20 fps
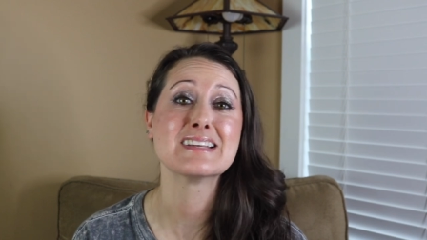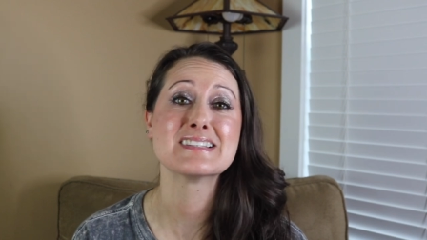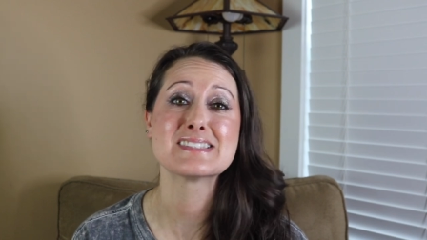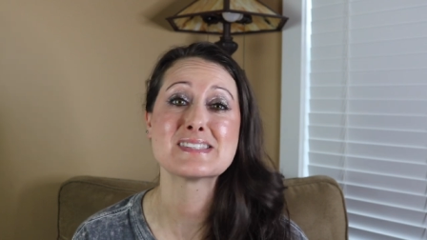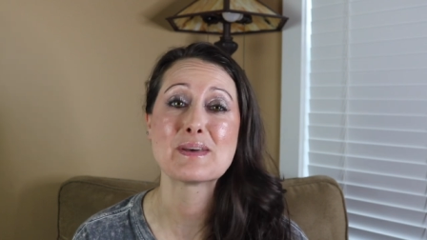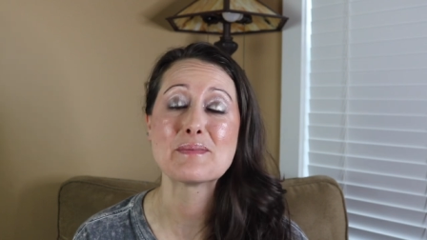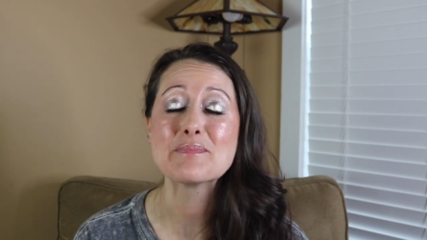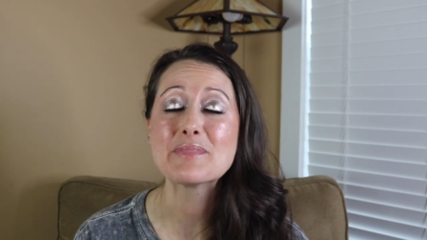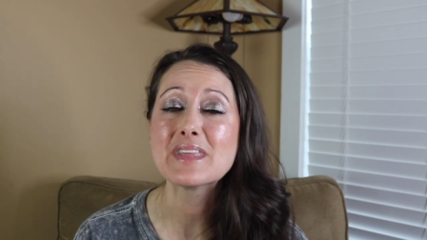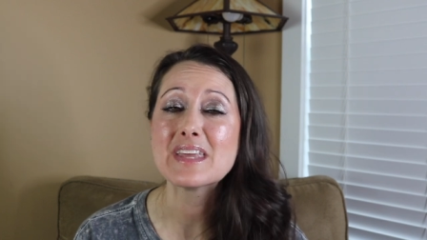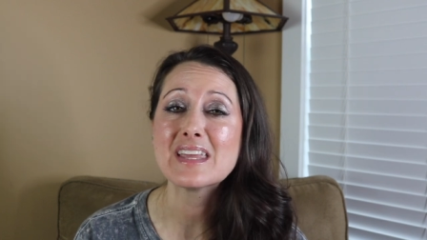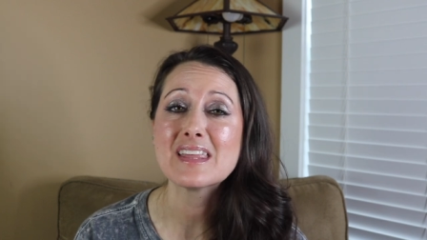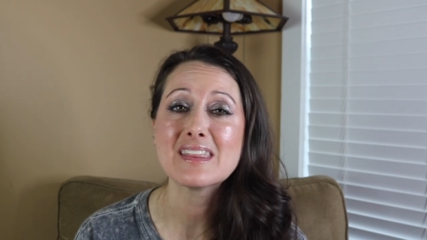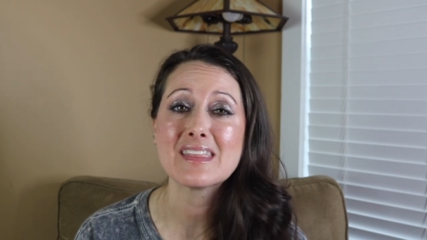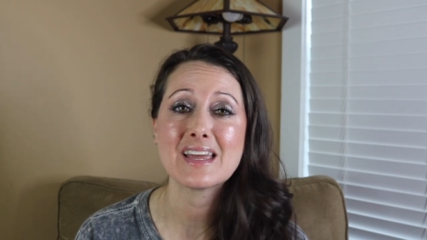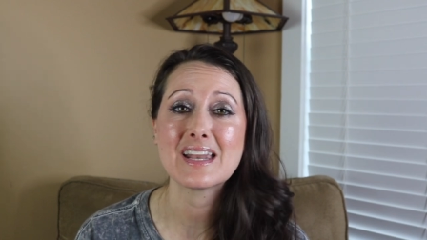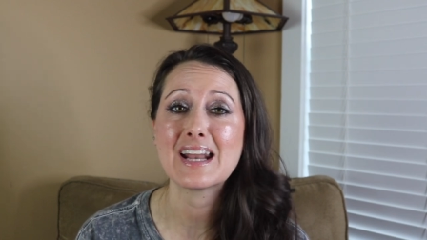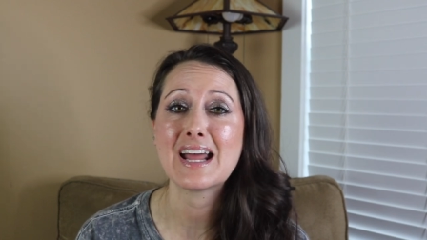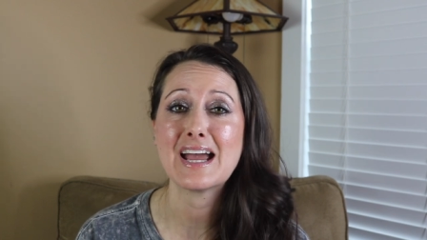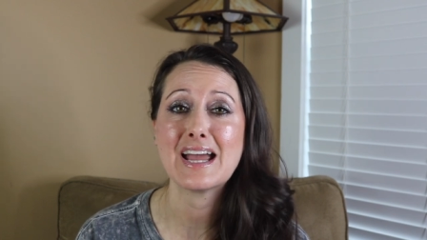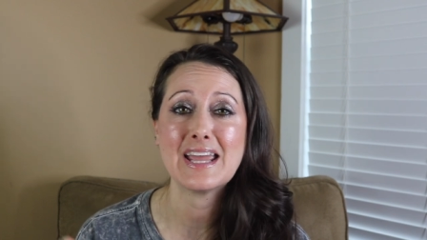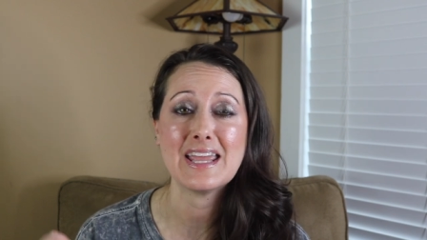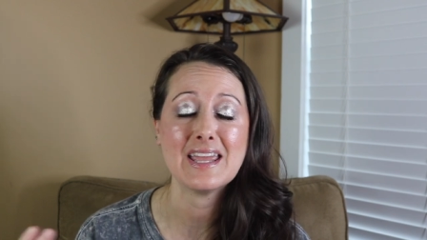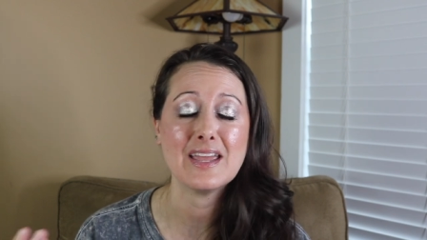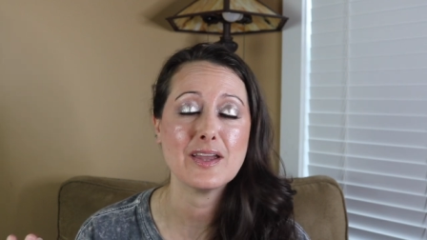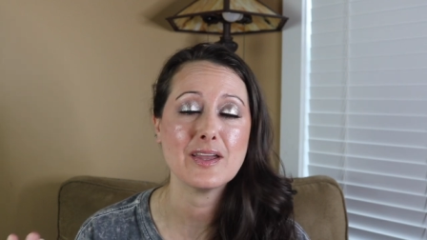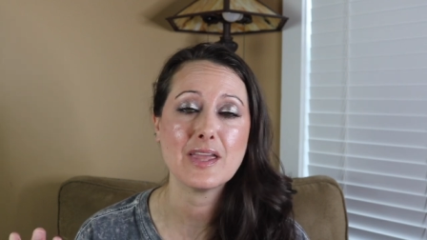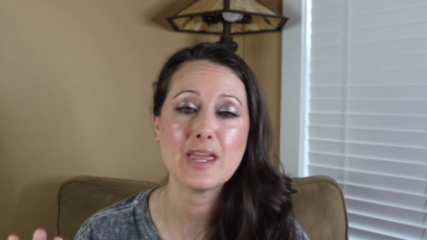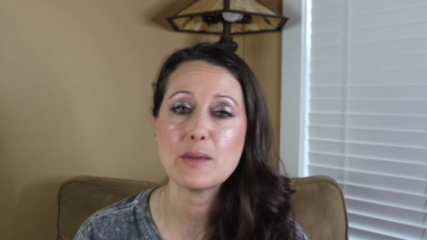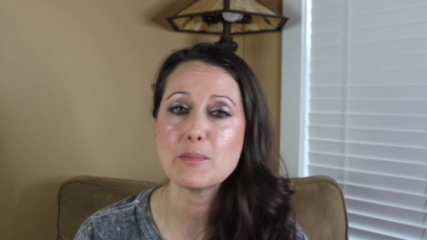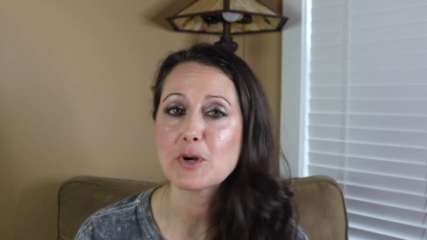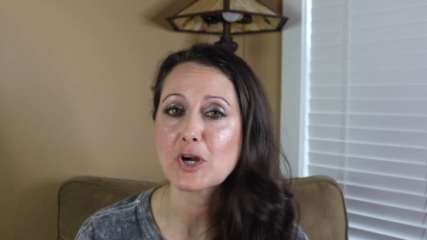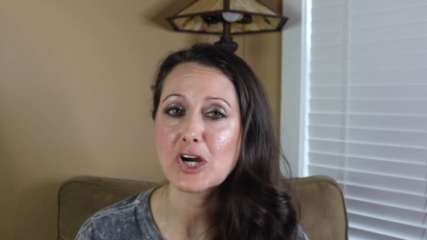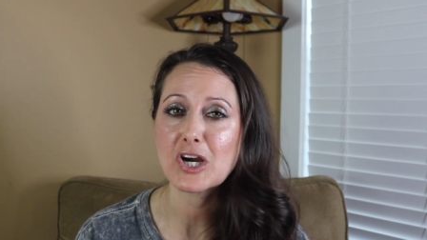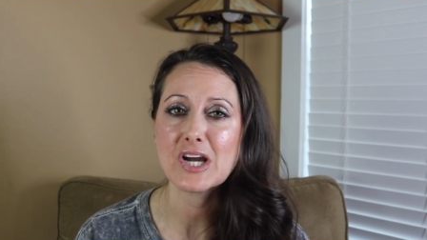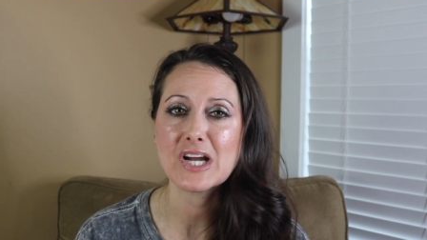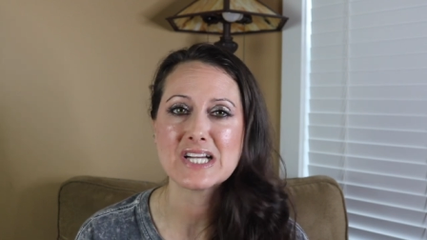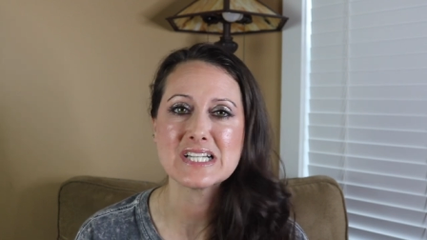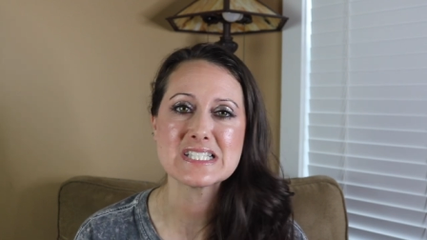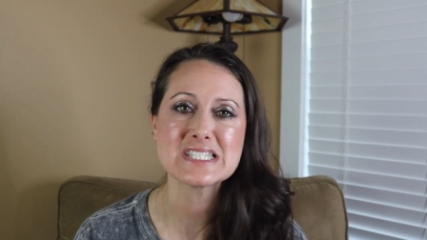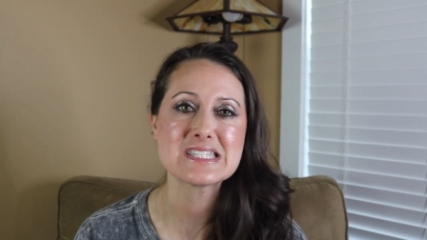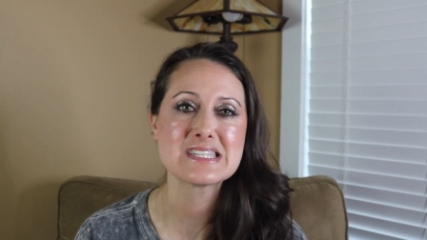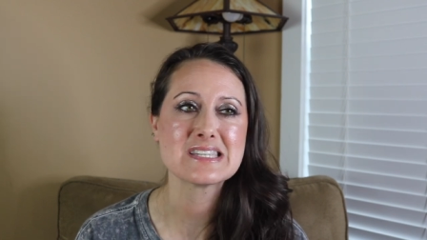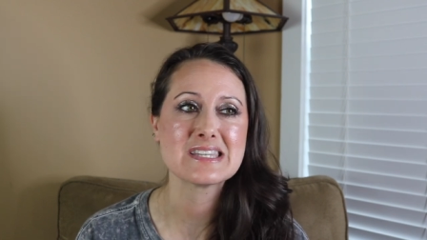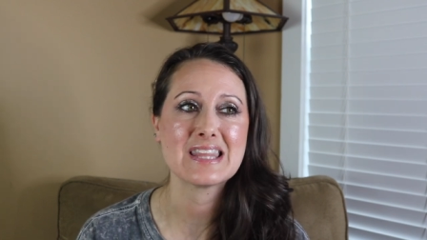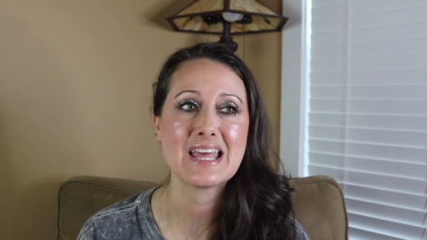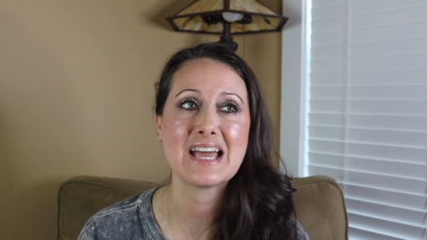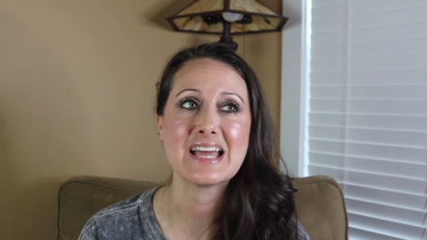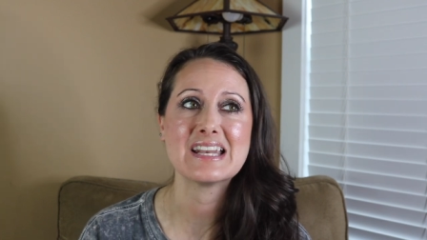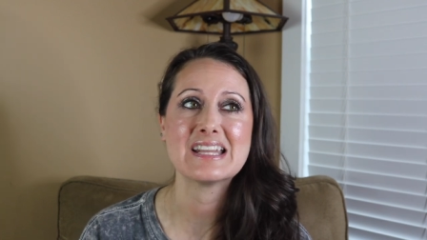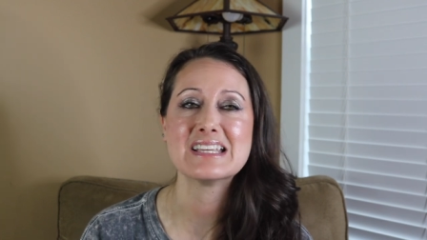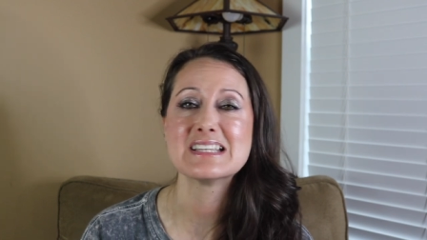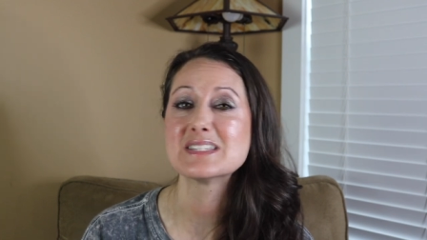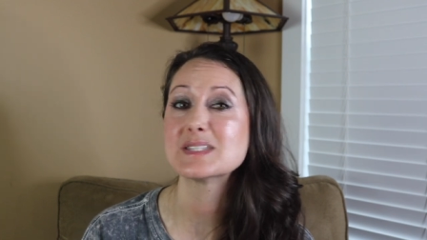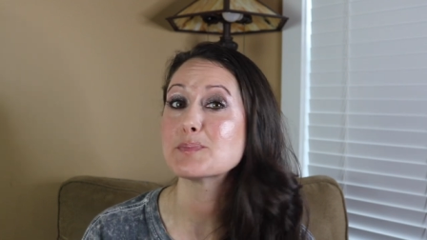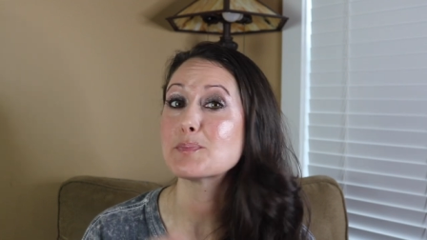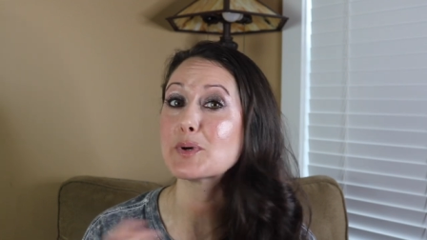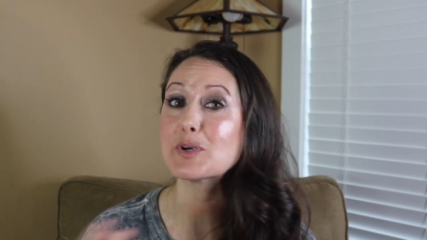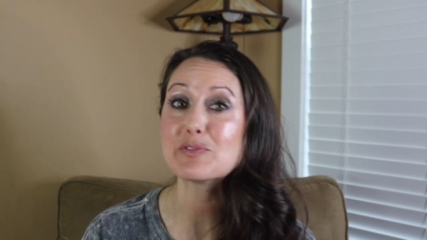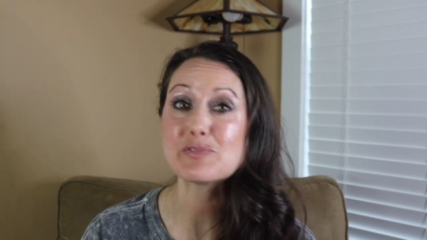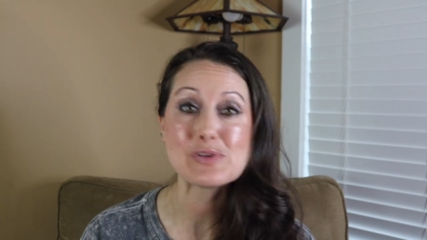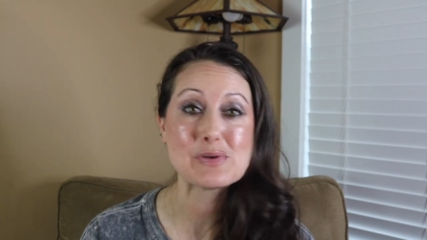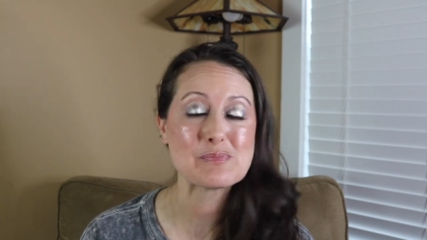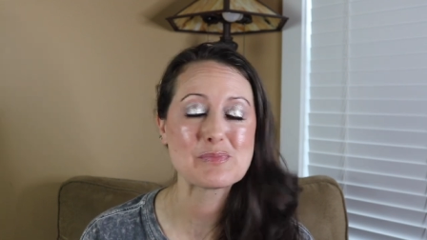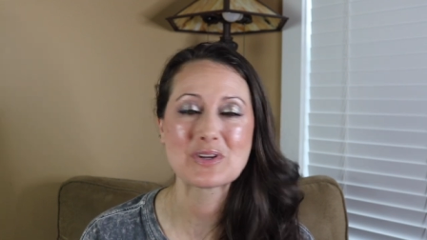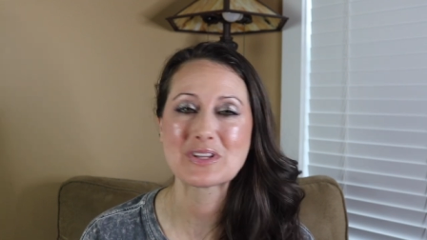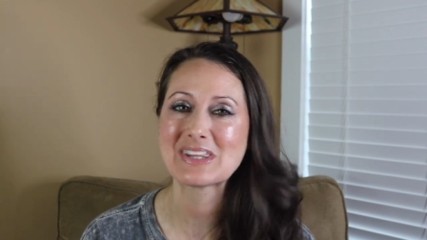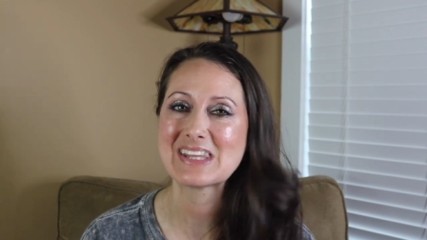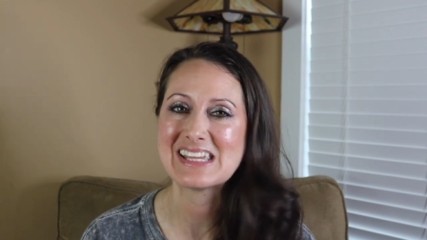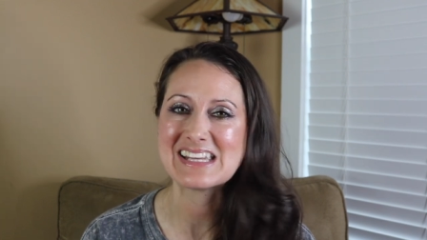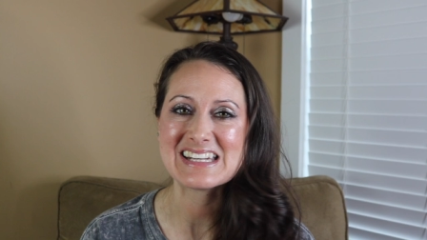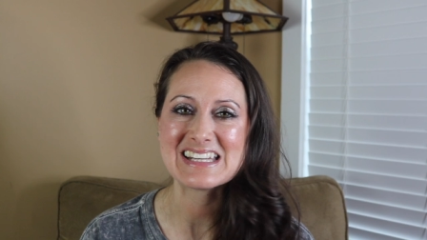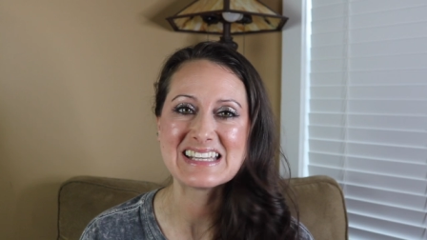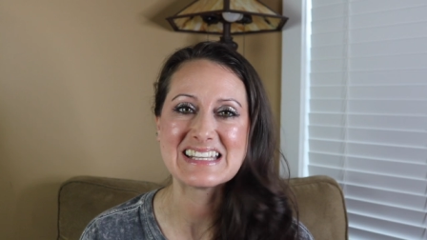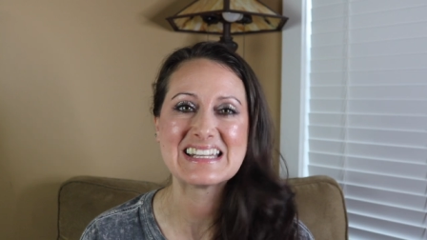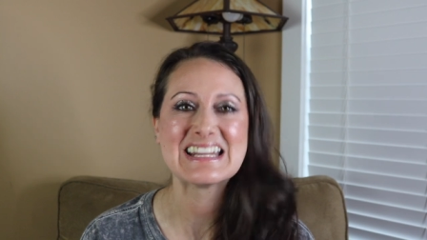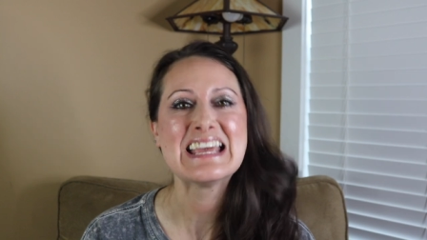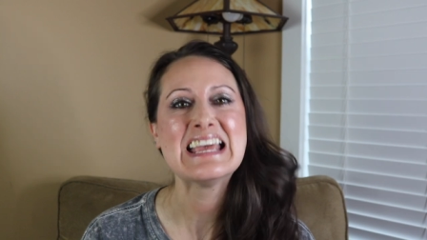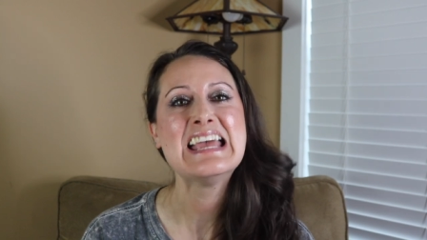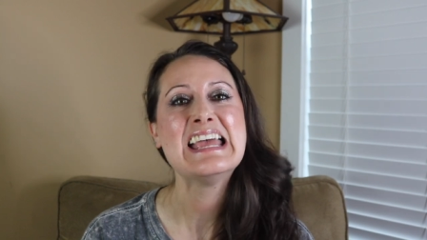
something that I came across that is perfume related